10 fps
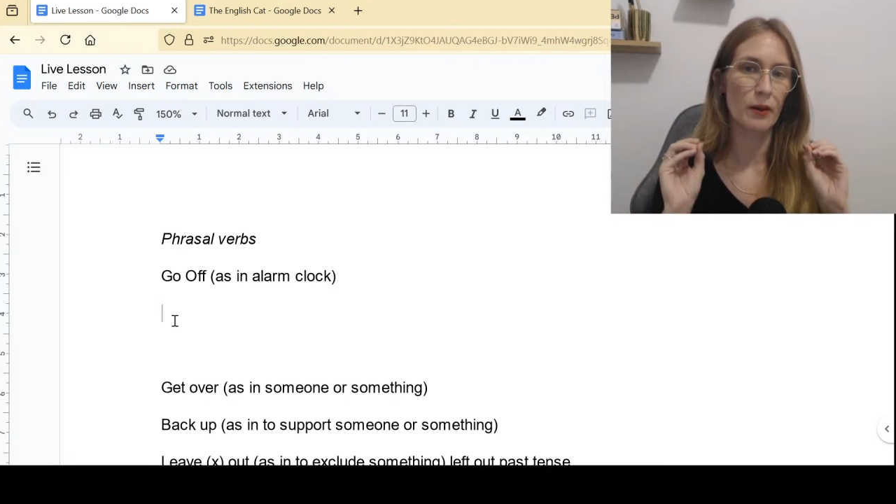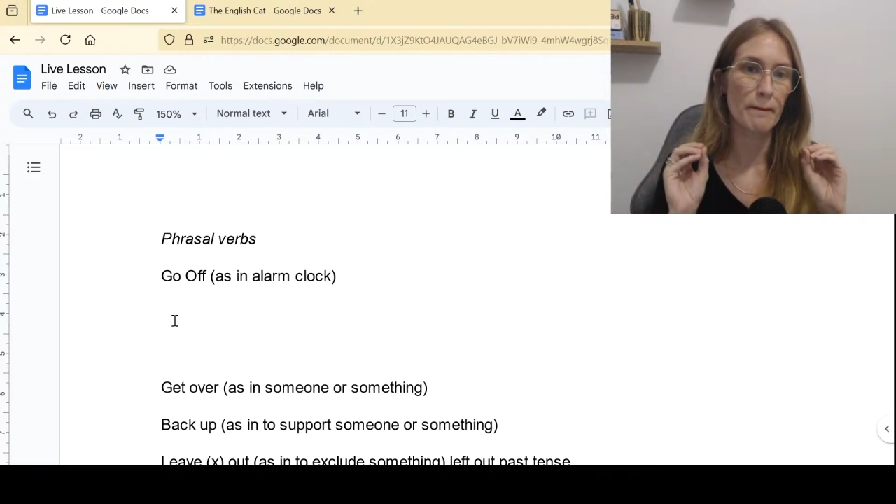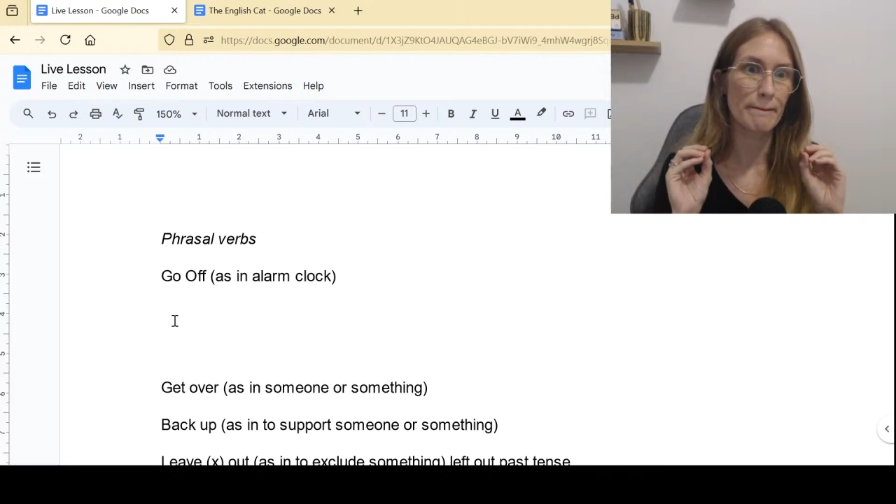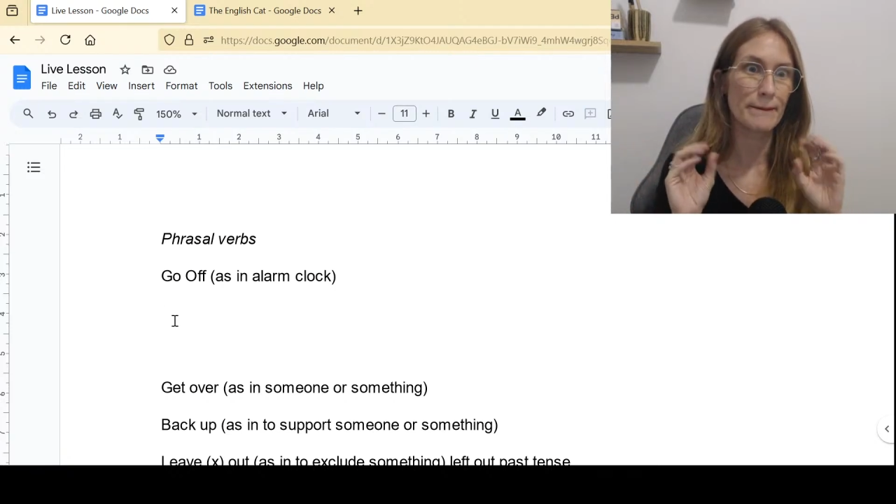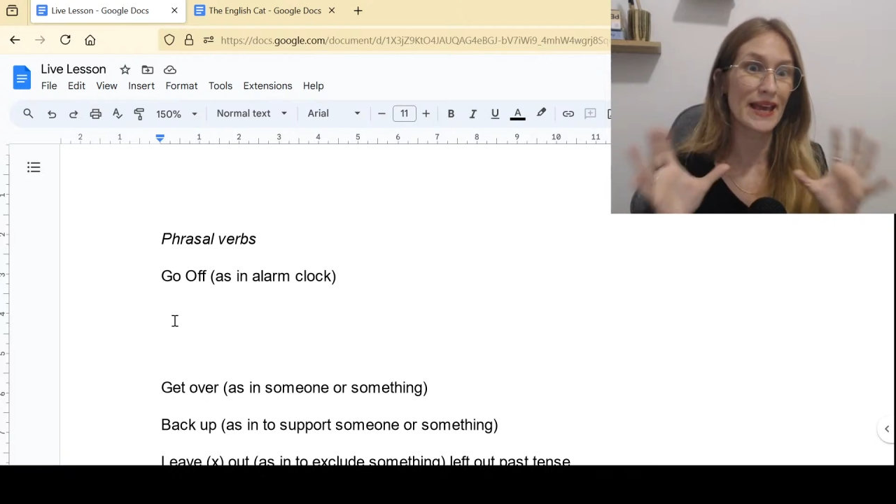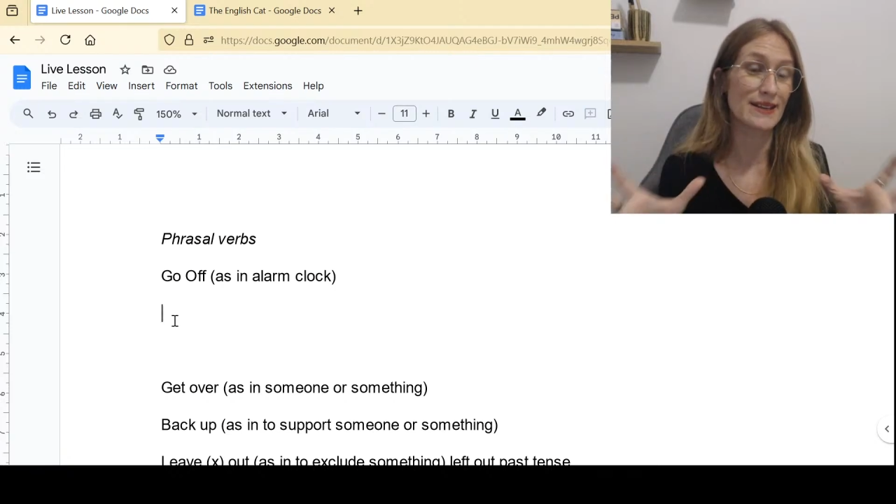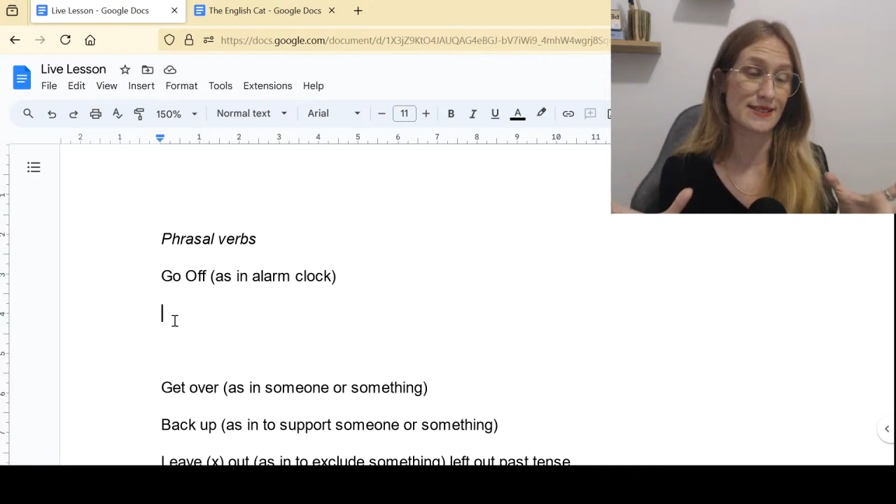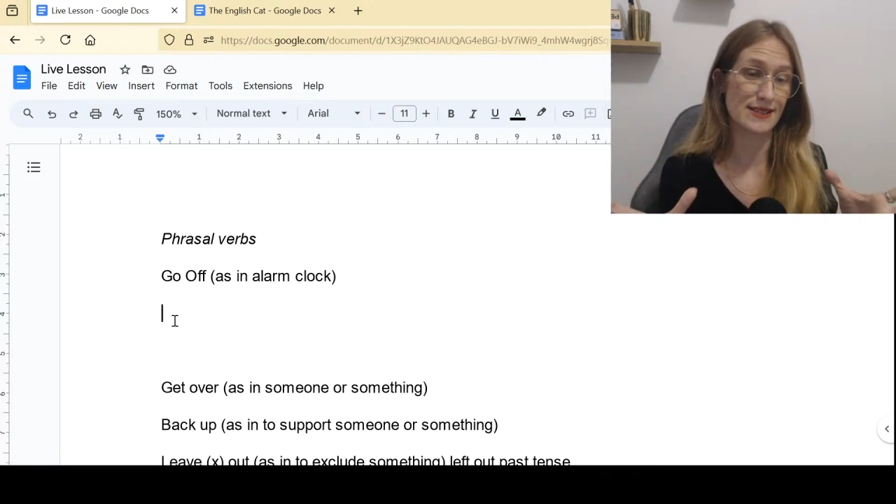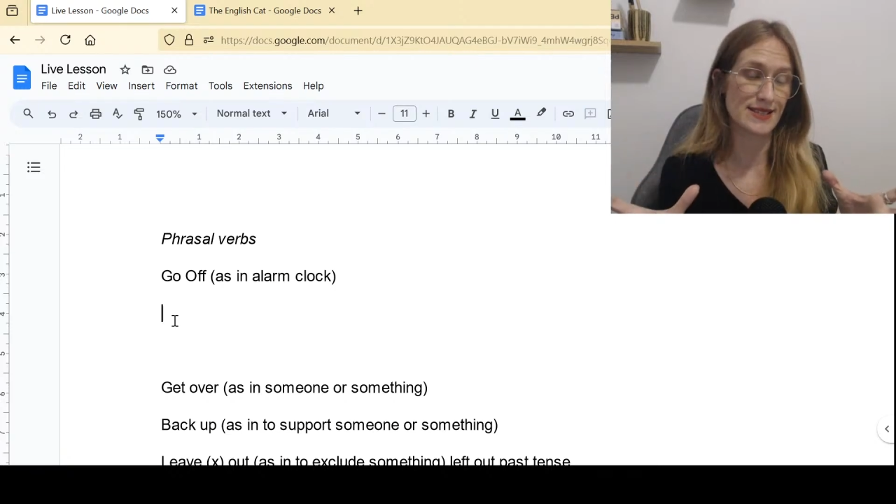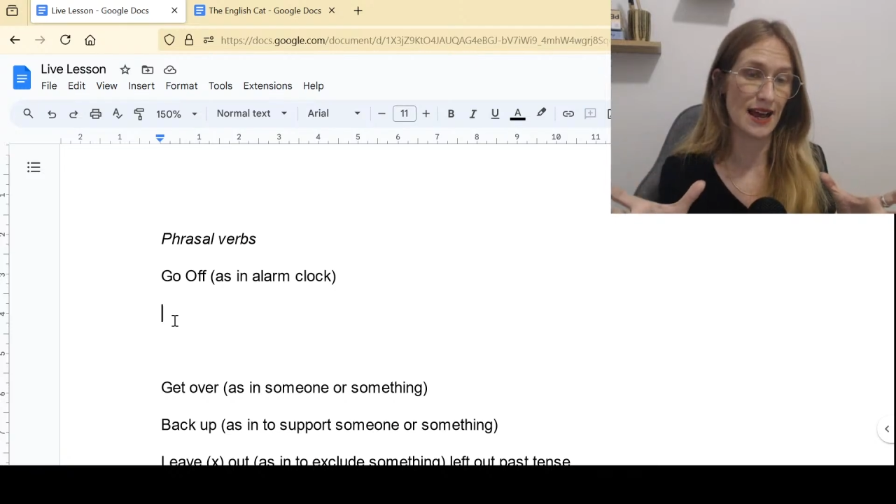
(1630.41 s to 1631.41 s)
makes a
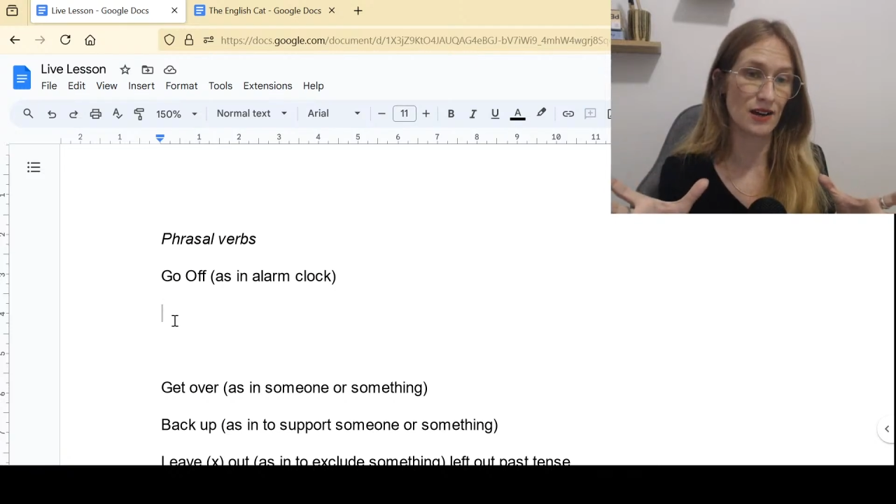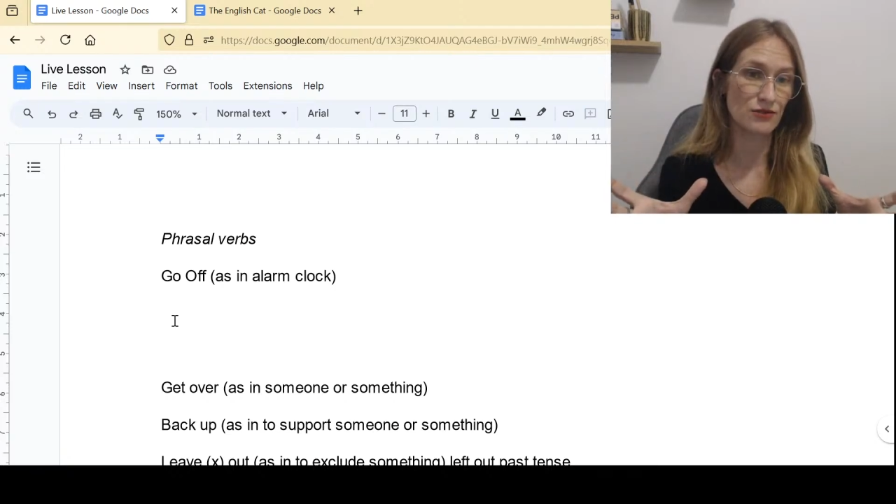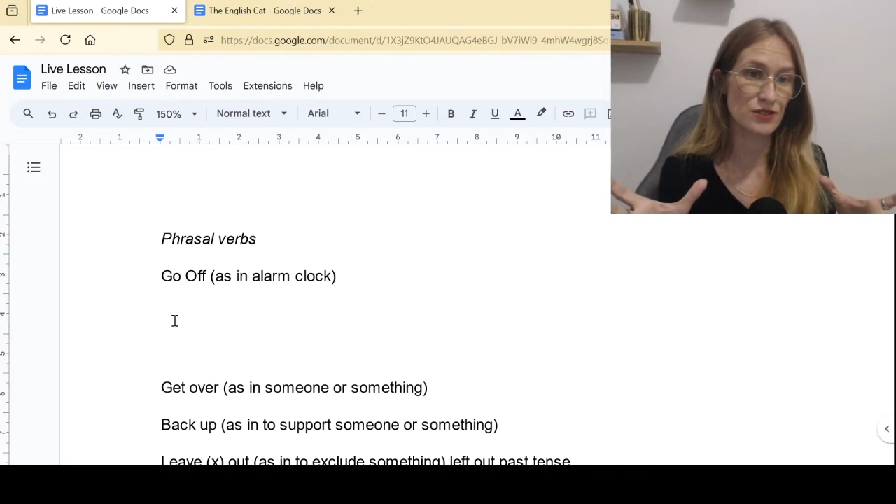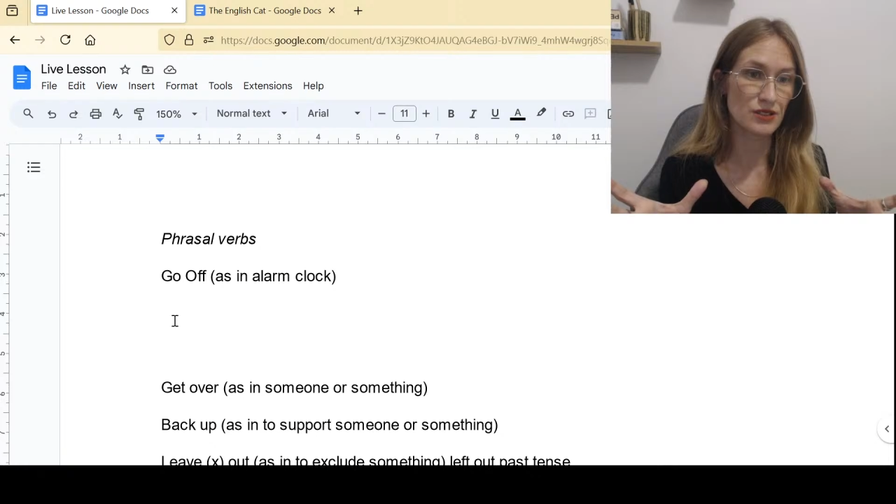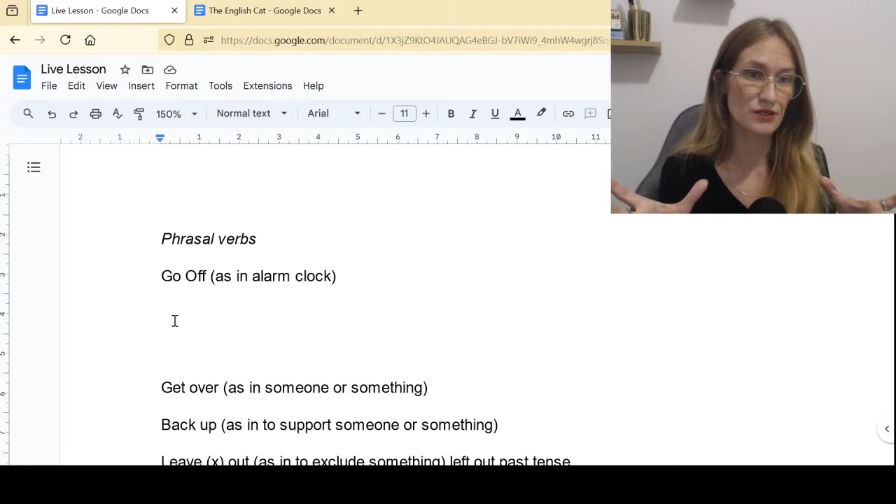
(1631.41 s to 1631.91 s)
sound,